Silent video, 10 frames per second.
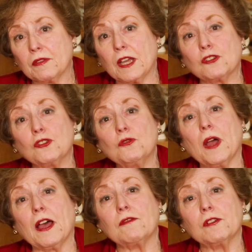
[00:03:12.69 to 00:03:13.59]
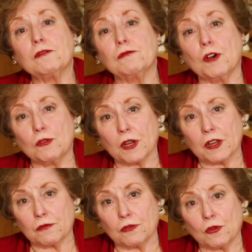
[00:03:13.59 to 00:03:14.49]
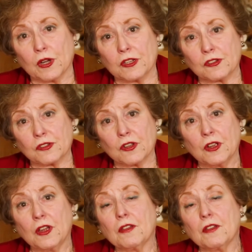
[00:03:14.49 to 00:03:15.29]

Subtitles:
that you have a voting voice.